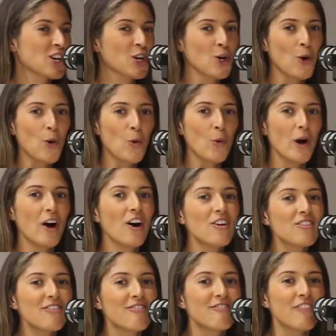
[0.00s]
something. Such a
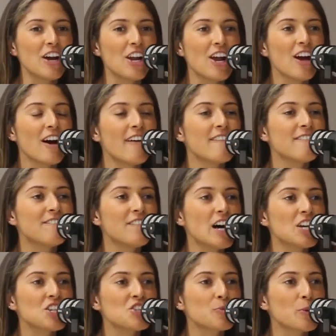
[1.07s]
cool word. Yes, like, and
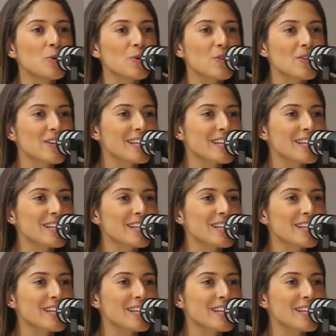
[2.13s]
I've just written